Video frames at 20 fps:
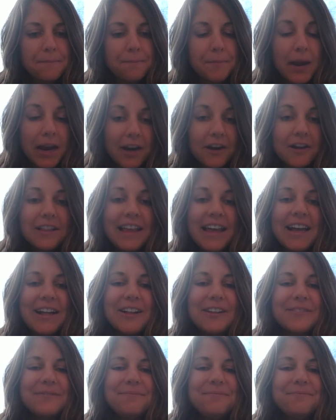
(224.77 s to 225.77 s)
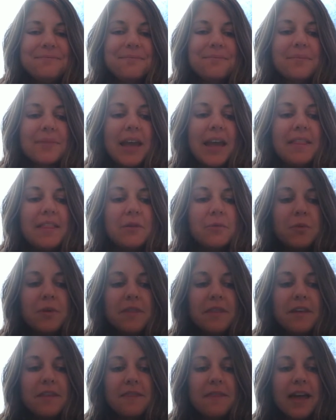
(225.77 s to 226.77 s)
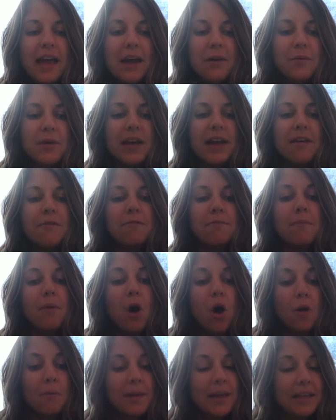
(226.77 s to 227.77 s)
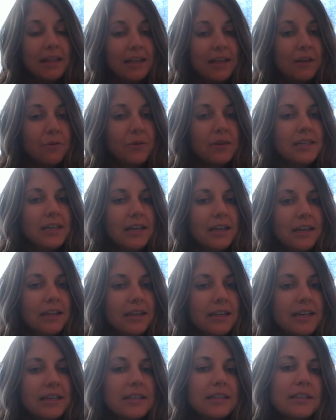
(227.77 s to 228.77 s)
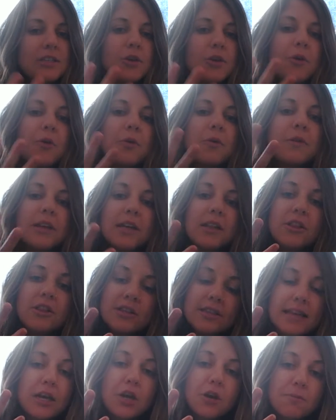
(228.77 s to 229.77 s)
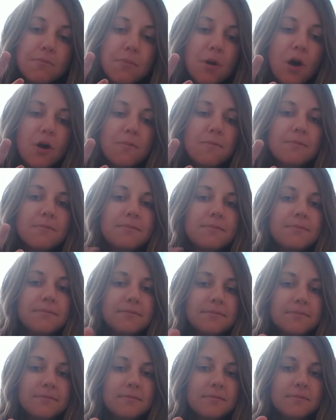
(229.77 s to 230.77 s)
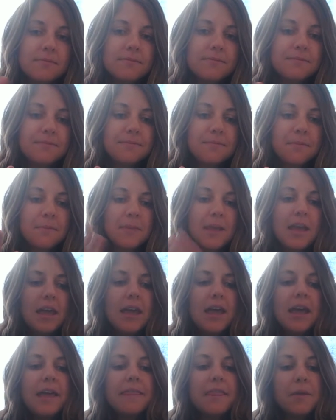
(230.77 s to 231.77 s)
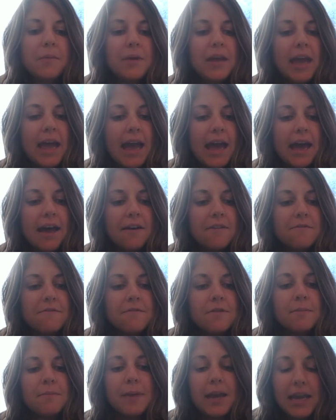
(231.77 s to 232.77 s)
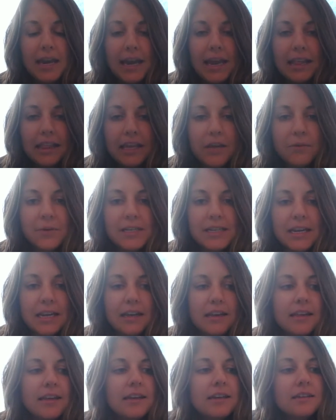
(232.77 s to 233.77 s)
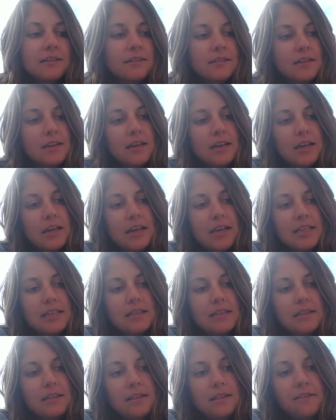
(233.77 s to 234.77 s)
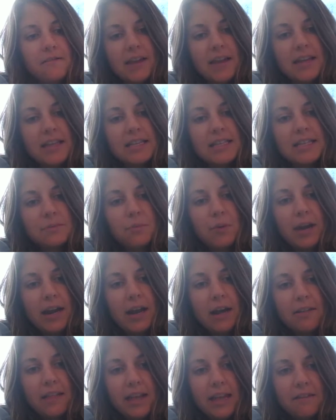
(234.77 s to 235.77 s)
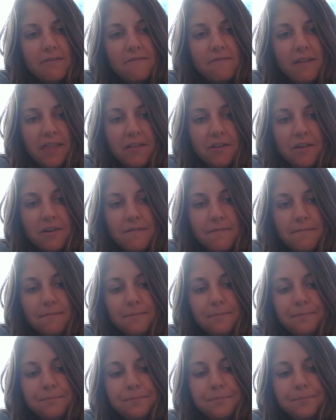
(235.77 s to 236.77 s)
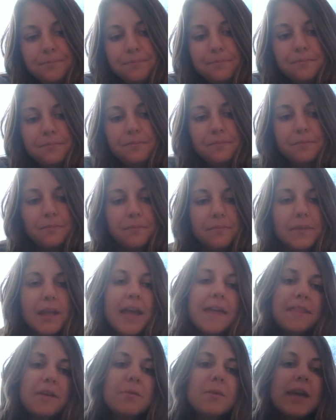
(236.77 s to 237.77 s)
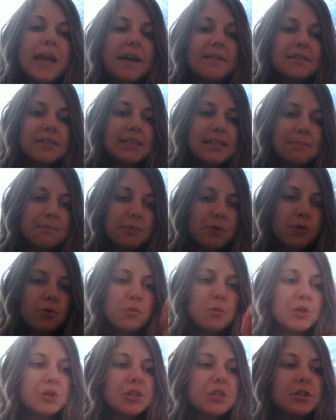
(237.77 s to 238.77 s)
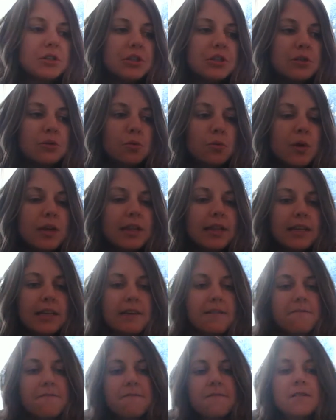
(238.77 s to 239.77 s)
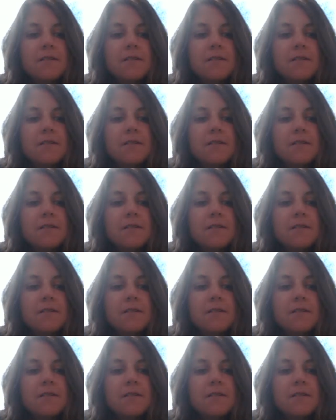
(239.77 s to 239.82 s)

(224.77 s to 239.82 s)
parallel, and then within that we have palmately reticulate, so it looks like your palm. Then we have pinnately reticulate, the veins spread out like a feather. And then we have simple, which is just one leaf,